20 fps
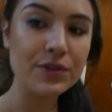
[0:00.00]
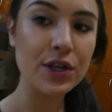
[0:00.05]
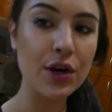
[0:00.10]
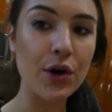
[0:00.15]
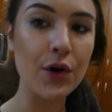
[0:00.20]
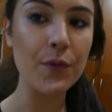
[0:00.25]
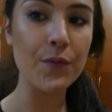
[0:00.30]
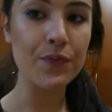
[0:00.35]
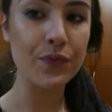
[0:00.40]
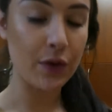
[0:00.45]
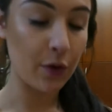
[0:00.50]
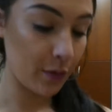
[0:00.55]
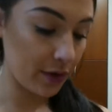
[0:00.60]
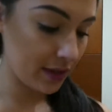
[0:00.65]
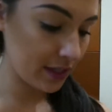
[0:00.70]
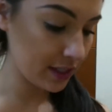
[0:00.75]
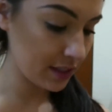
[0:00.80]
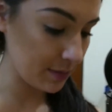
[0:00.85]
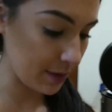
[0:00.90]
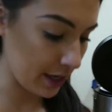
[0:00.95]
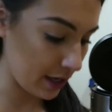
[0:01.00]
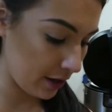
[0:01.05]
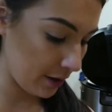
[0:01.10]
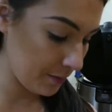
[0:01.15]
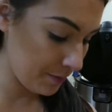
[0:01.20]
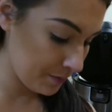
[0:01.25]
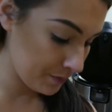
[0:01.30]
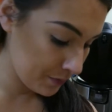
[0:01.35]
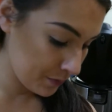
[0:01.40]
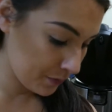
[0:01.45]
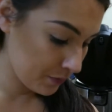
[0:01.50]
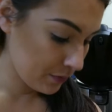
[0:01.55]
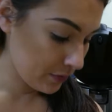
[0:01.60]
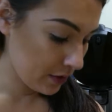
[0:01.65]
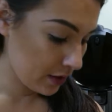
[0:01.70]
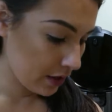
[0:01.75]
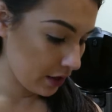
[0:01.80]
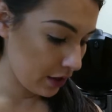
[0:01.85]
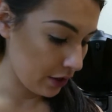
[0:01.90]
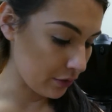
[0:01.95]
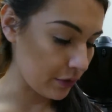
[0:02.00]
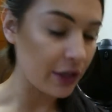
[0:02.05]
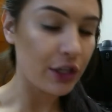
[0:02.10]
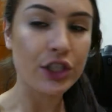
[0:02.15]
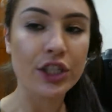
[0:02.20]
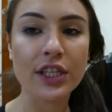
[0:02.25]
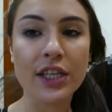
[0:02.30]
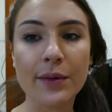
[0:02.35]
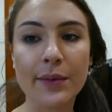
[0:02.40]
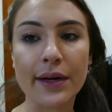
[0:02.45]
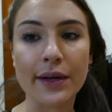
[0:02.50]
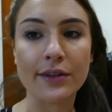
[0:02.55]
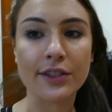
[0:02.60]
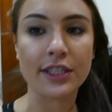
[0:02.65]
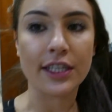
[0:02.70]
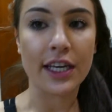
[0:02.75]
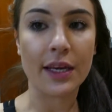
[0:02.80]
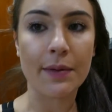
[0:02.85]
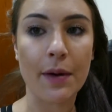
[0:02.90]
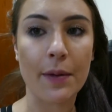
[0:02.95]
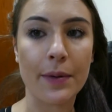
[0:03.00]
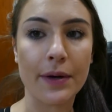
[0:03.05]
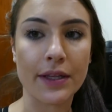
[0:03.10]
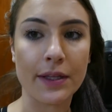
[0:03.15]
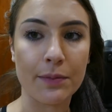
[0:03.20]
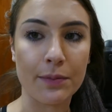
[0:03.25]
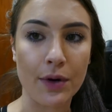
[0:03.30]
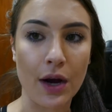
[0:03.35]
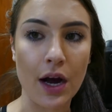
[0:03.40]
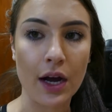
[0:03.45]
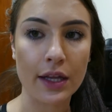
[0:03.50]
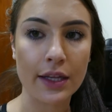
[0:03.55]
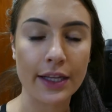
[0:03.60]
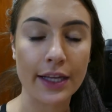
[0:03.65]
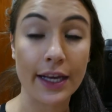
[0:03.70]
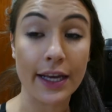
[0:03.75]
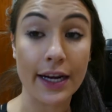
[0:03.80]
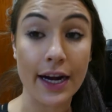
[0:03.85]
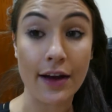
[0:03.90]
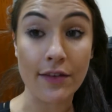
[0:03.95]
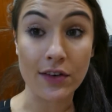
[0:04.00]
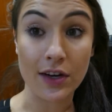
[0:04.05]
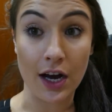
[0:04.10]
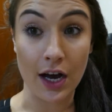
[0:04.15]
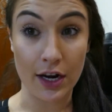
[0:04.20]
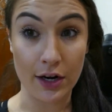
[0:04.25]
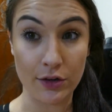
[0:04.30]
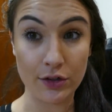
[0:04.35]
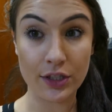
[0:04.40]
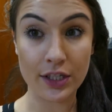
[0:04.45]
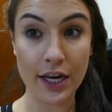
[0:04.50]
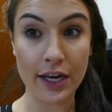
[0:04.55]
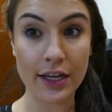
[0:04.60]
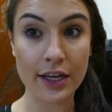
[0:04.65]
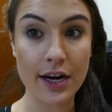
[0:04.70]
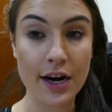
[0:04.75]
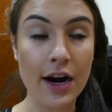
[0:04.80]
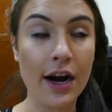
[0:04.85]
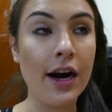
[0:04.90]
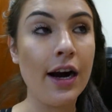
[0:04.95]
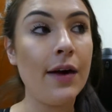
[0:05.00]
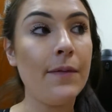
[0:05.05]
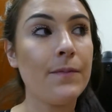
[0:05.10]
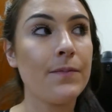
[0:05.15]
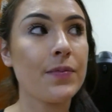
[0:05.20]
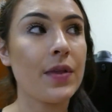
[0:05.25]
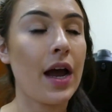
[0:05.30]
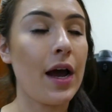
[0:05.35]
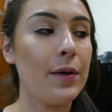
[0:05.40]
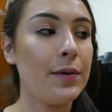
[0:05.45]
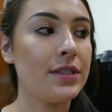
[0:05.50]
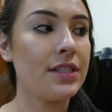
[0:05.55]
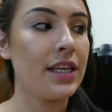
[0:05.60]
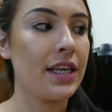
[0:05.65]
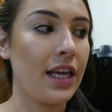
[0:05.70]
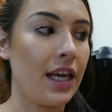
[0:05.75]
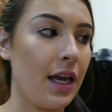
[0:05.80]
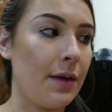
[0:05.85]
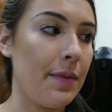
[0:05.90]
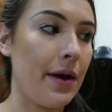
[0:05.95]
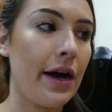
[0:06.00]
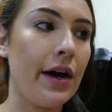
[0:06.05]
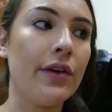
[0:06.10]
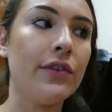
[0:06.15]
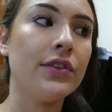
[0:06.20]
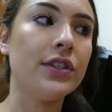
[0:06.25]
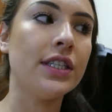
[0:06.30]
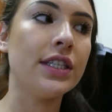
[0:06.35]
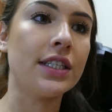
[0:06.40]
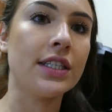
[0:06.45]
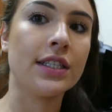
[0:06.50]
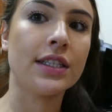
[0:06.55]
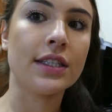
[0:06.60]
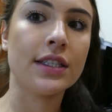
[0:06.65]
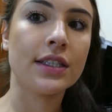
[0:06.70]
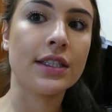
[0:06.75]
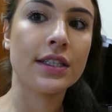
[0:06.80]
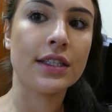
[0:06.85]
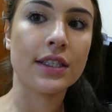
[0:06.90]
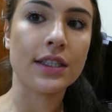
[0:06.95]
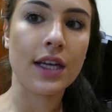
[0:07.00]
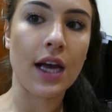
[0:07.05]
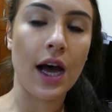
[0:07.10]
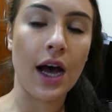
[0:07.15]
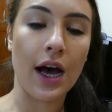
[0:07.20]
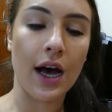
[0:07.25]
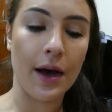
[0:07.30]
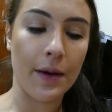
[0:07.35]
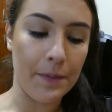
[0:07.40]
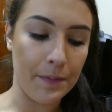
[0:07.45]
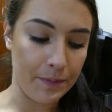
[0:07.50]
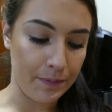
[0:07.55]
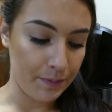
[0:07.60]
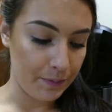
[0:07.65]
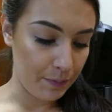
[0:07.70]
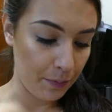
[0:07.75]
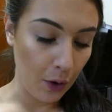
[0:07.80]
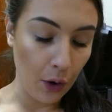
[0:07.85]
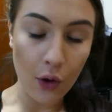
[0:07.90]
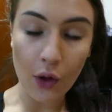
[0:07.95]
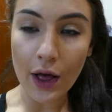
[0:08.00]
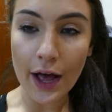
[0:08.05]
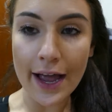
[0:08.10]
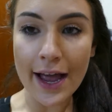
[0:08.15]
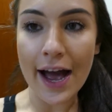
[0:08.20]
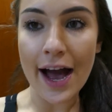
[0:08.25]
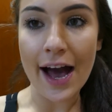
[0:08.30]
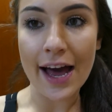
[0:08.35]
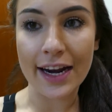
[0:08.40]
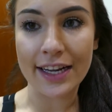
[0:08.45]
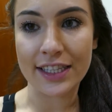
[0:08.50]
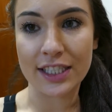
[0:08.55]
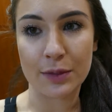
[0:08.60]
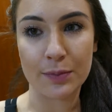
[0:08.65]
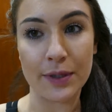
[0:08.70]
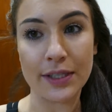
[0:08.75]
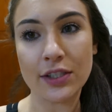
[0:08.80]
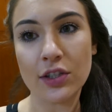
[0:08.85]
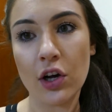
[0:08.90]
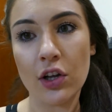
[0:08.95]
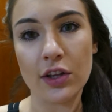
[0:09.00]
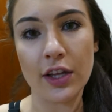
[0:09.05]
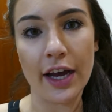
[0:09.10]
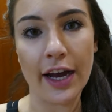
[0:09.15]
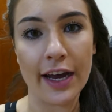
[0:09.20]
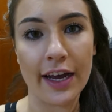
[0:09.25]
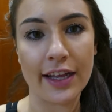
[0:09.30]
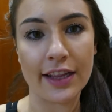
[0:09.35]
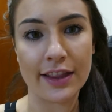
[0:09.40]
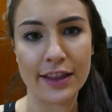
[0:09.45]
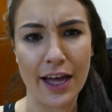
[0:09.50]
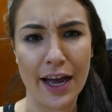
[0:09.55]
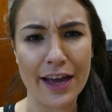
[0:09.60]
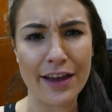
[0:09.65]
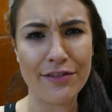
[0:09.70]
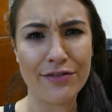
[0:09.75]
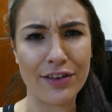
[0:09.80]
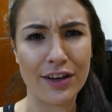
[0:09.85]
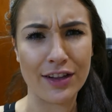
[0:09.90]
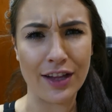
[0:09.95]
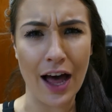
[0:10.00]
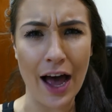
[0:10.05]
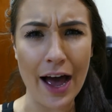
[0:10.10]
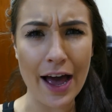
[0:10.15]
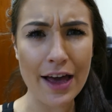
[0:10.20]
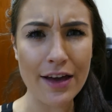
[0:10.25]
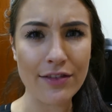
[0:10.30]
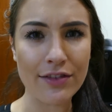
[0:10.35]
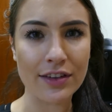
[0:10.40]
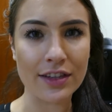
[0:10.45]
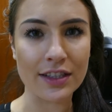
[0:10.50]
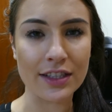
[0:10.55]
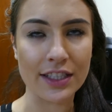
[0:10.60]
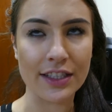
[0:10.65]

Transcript: So with this meal, originally when I was thinking about putting the broccoli and avocado together, I was thinking about this bowl I had at this place called Live Alive.